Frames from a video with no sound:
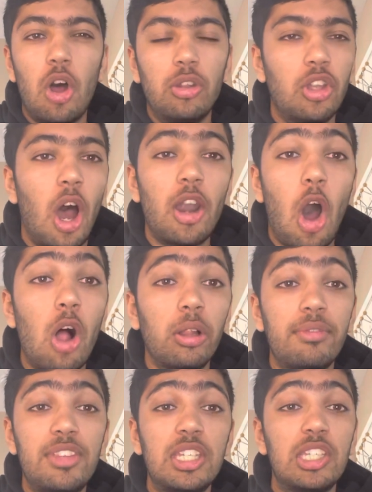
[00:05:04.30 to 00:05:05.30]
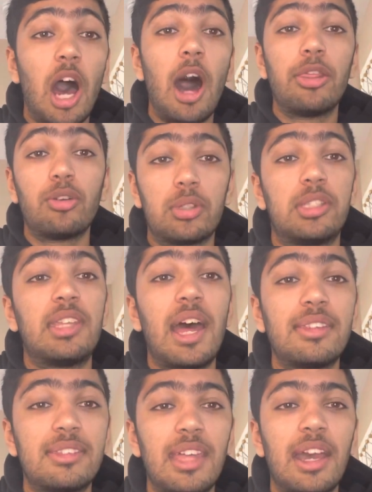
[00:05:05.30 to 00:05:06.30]
not all of these other
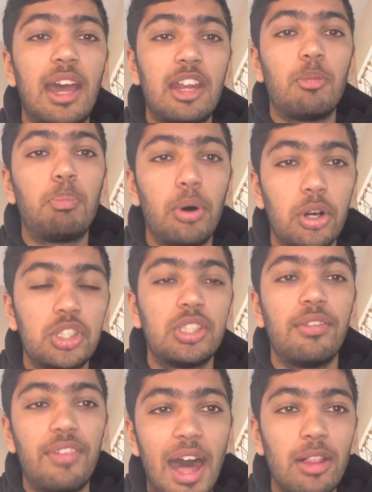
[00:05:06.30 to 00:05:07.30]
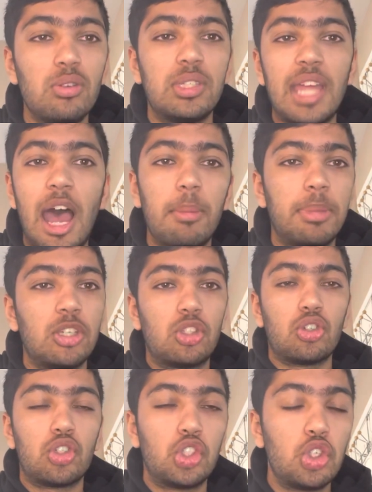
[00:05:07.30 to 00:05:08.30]
sets that kind of push the values down because
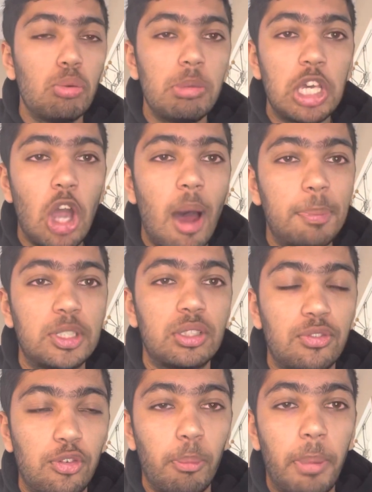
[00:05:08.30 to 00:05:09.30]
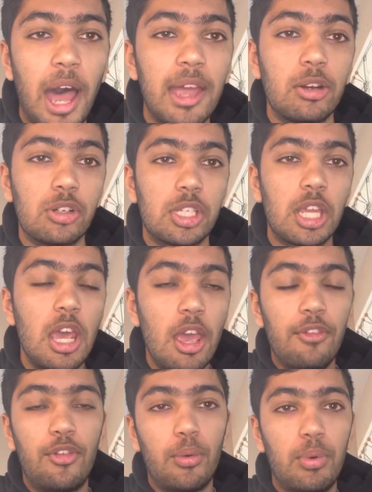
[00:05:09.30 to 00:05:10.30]
there's too many options for buyers
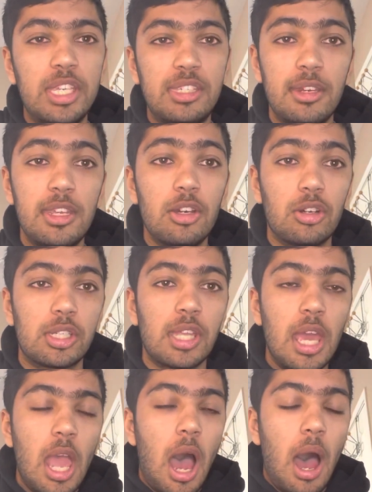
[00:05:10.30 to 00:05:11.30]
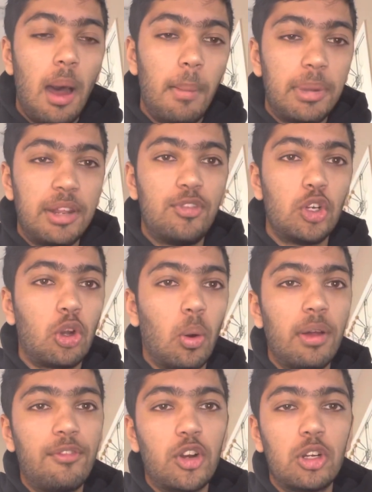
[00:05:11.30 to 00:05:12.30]
for recent years. But if you're
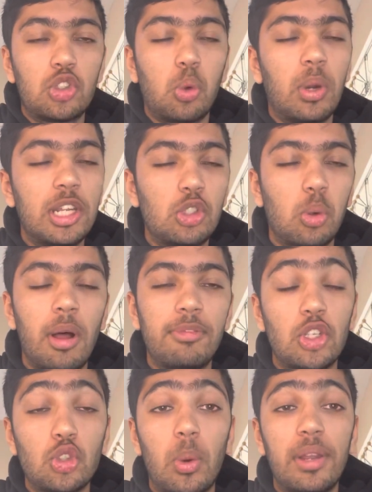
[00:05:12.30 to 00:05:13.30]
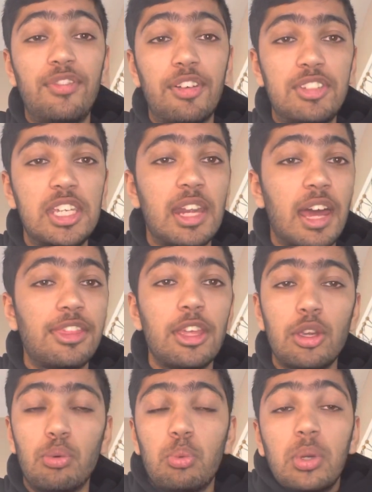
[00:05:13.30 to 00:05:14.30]
going for 2012 to 2015, I
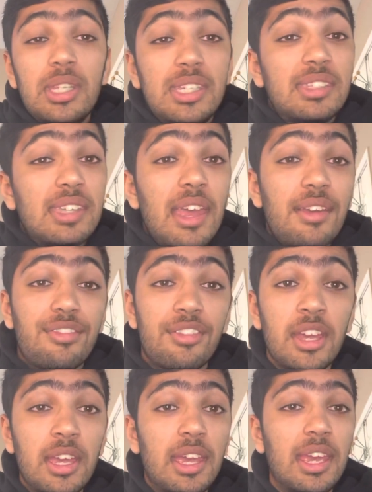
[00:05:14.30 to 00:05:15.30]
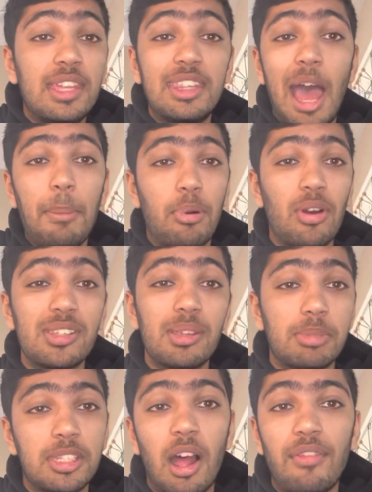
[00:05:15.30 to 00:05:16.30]
think you're really safe in that
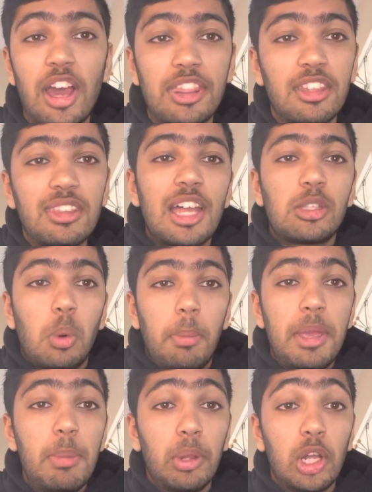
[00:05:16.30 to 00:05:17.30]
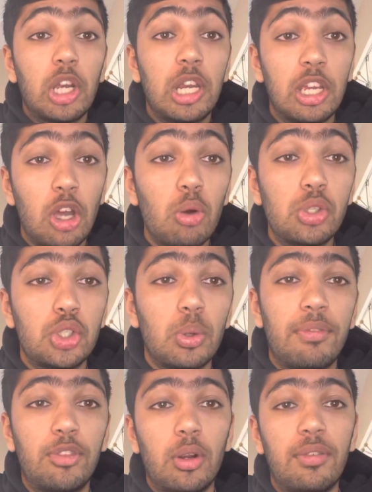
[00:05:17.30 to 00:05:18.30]
Prism stuff. I think that's where people are going to go
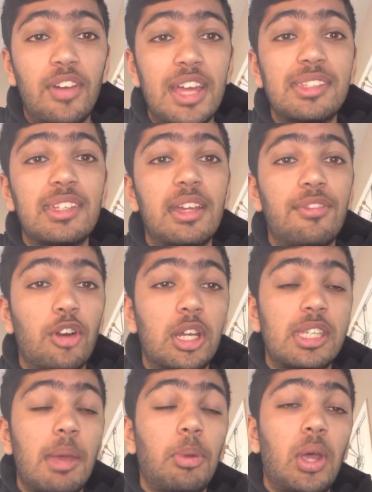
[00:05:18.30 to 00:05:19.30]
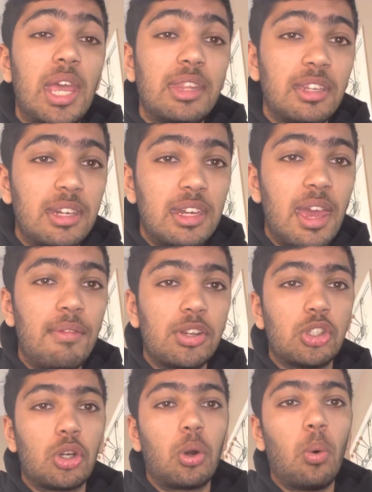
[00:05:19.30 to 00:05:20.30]
to if they're investing in, for example, Anthony
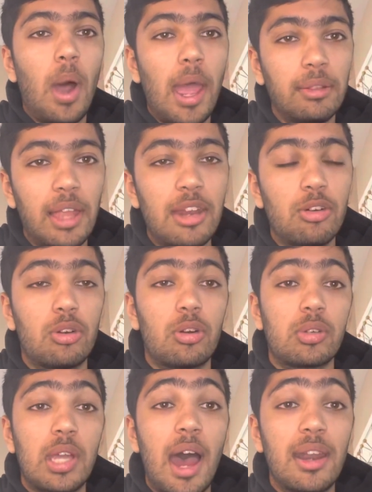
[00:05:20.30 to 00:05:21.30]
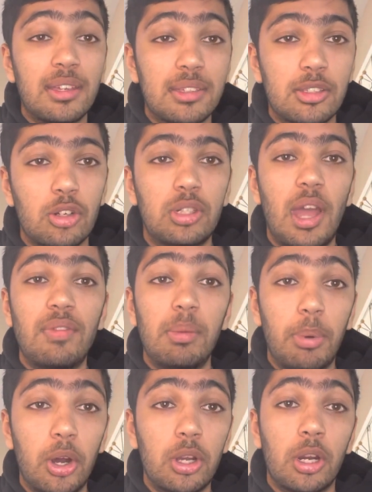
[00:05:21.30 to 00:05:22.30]
Davis or Kawhi Leonard or Giannis or
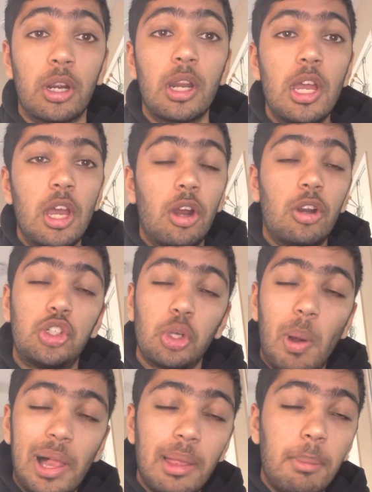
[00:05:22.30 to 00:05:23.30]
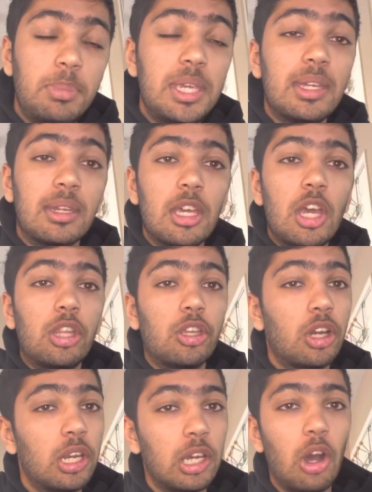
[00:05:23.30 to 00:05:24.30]
Devin Booker or Joel Embiid.
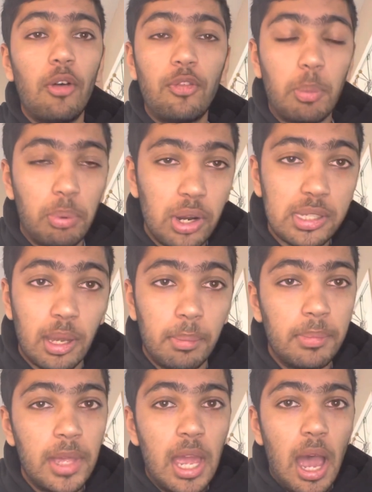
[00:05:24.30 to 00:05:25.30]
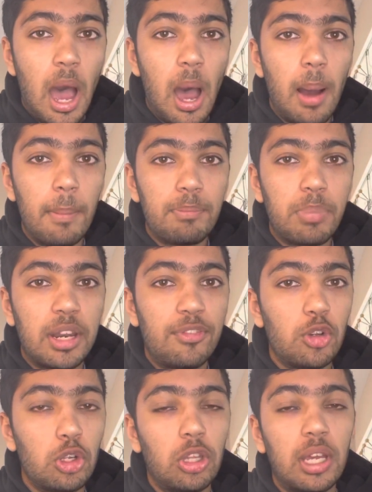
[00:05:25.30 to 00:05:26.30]
They're going to go for Prism. But
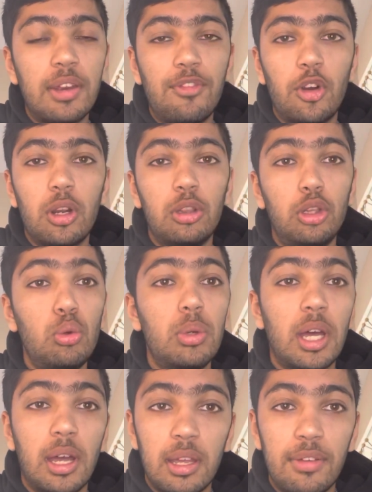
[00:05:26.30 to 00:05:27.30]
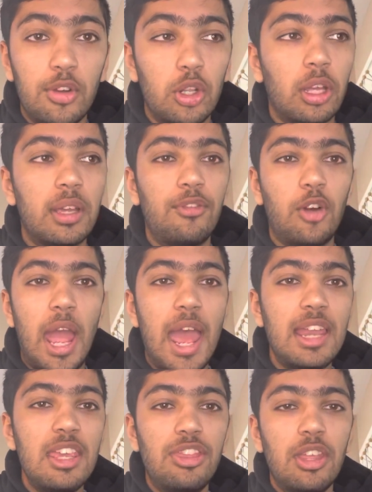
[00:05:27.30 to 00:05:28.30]
if you're looking for Luka, if you're looking for
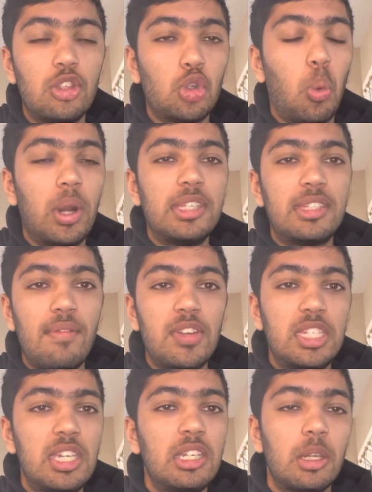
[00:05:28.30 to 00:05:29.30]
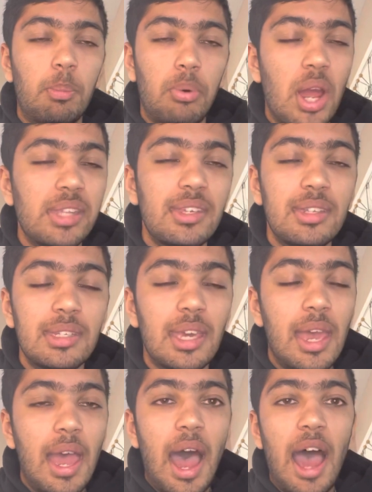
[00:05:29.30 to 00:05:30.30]
anything 2017 to present,
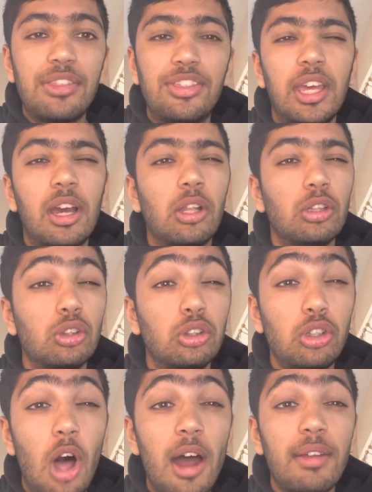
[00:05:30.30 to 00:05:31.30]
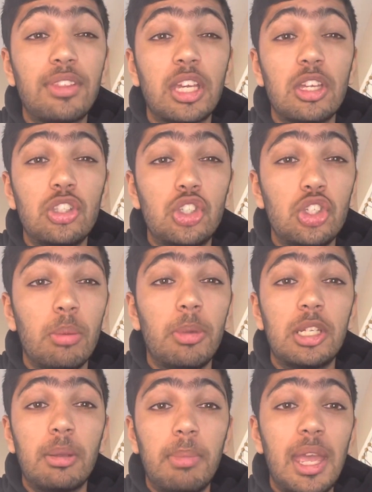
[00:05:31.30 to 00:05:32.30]
I think a lot of the
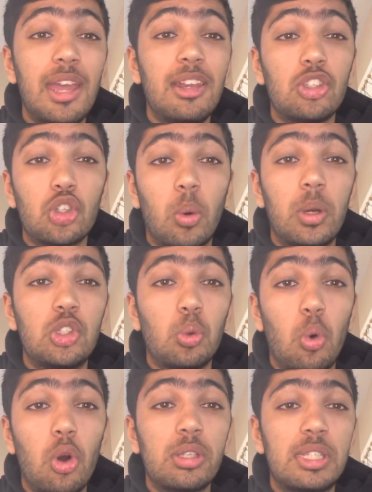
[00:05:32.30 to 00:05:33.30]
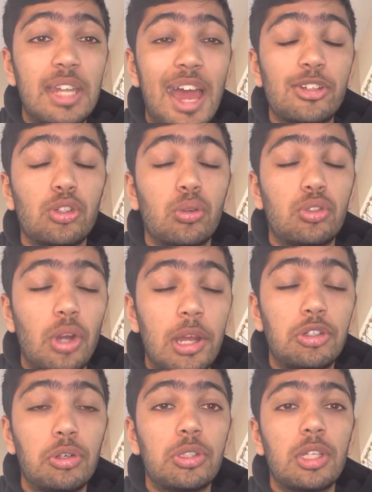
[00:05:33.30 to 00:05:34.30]
consumer demand is going towards National
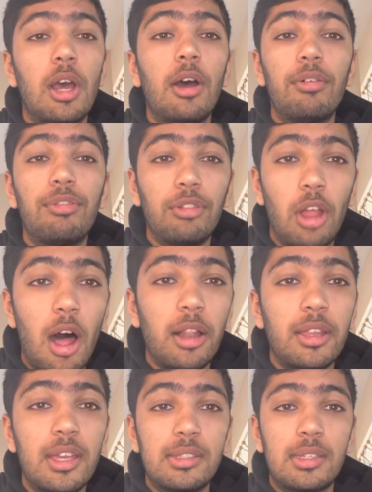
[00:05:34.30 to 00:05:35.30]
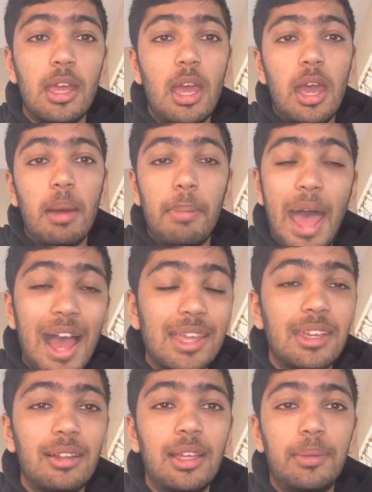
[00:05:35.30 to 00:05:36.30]
Treasures, Flawless,
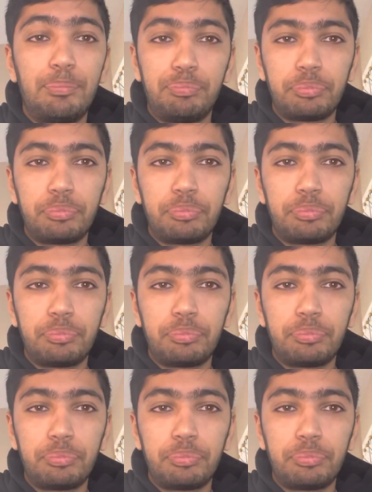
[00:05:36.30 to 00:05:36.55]
Immaculate,